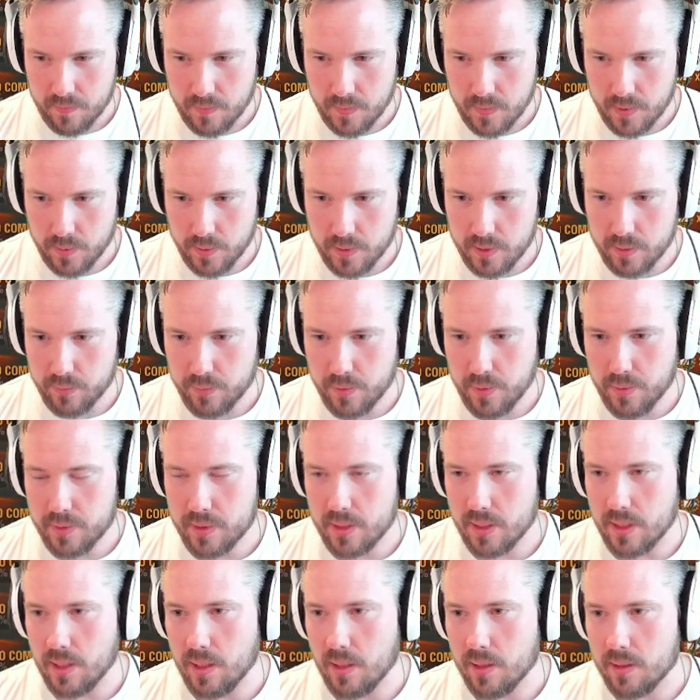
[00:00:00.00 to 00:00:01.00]
What was
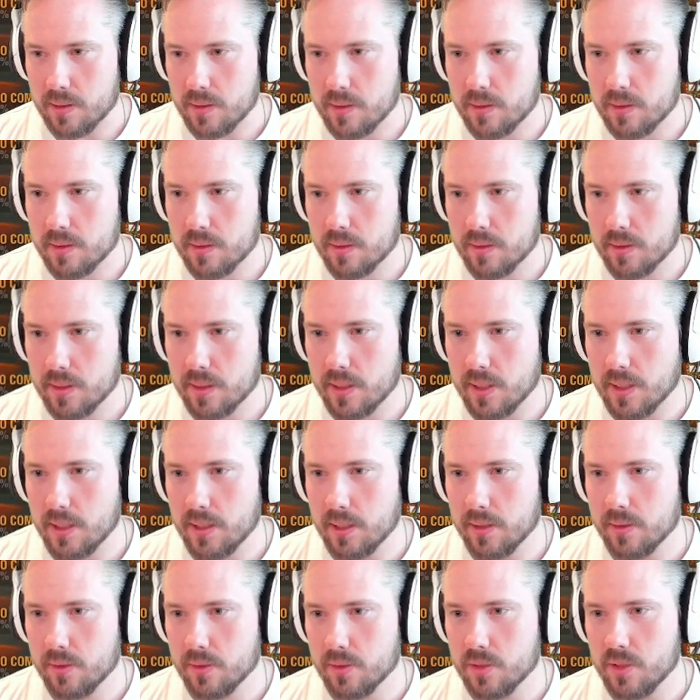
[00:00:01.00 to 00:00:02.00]
Holland? Did
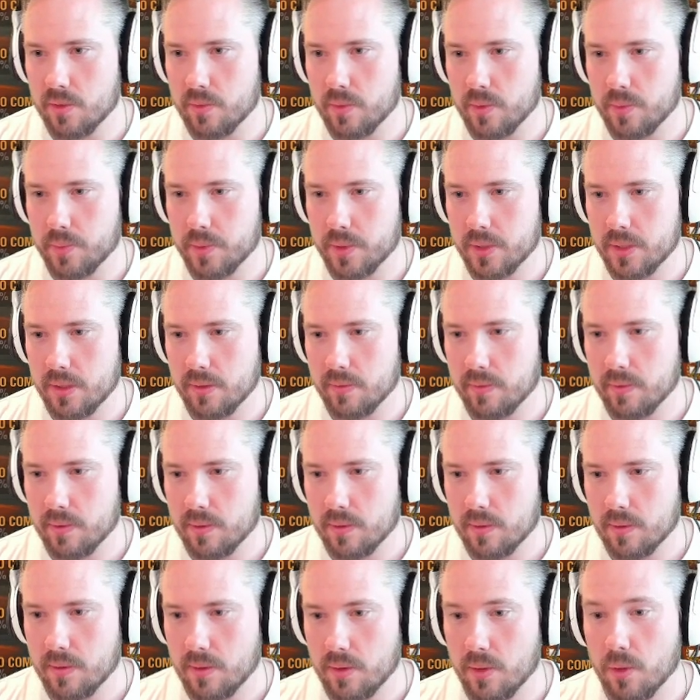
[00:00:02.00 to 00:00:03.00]
Holland also have 1.7?
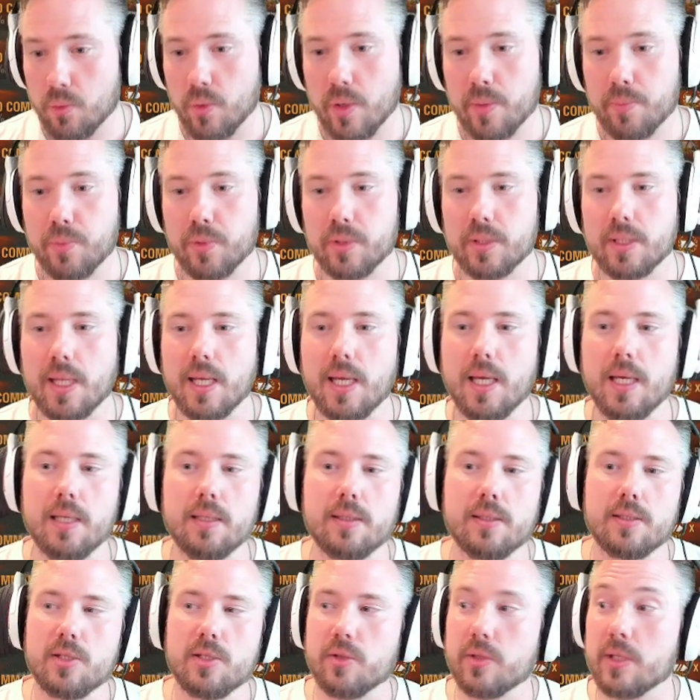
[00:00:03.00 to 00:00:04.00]
No, 1.8.
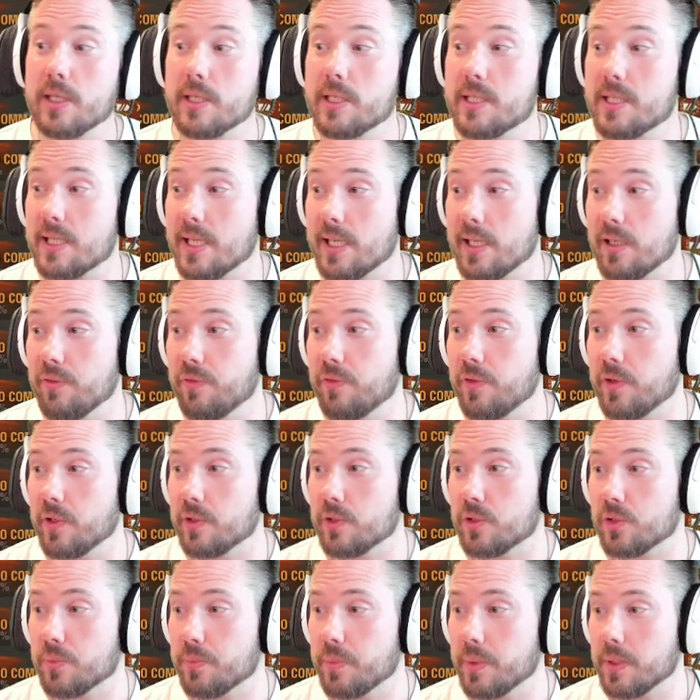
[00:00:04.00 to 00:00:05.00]
So they're stealthier
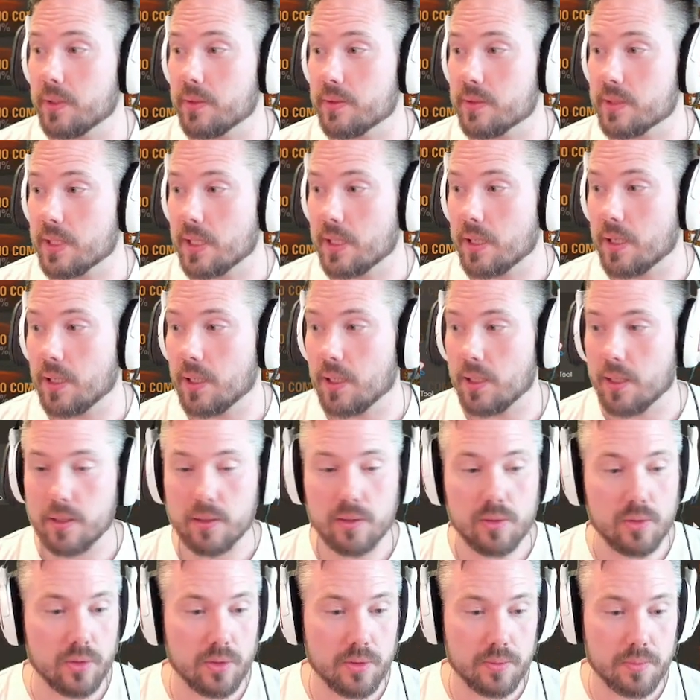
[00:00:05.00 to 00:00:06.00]
torpedoes than Holland
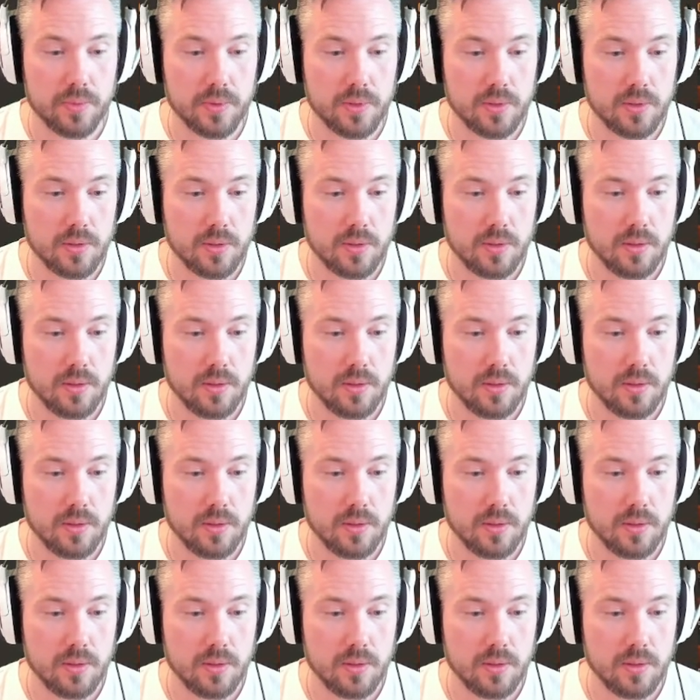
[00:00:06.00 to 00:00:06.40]
torps.